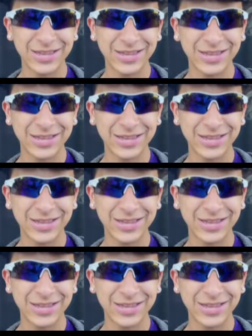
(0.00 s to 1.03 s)

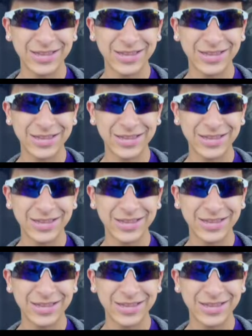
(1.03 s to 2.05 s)

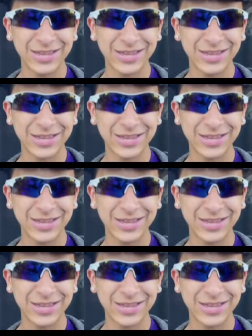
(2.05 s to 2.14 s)
Nothing is said.